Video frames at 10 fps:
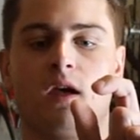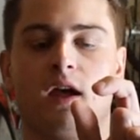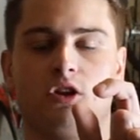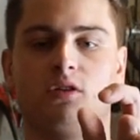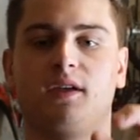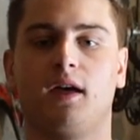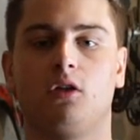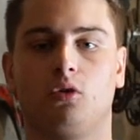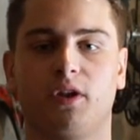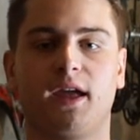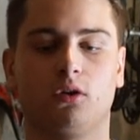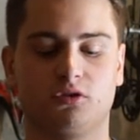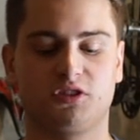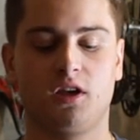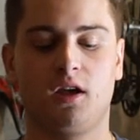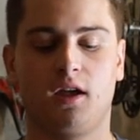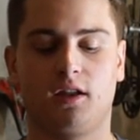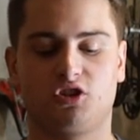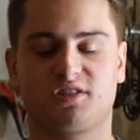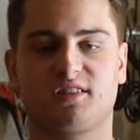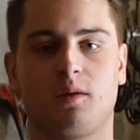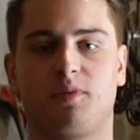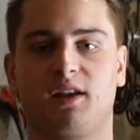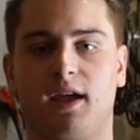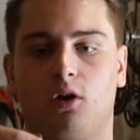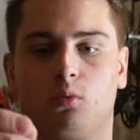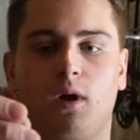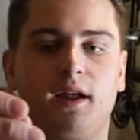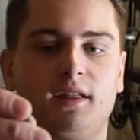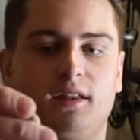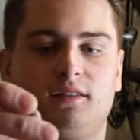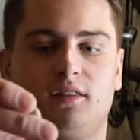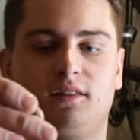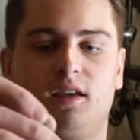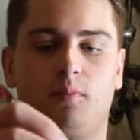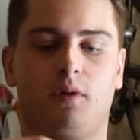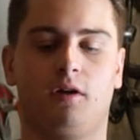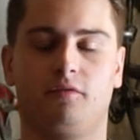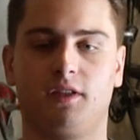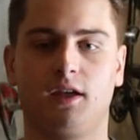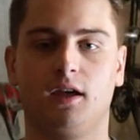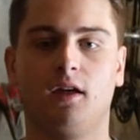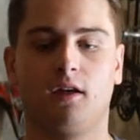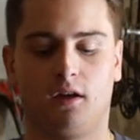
and you can get little nails and just slip the nail right into the tip of the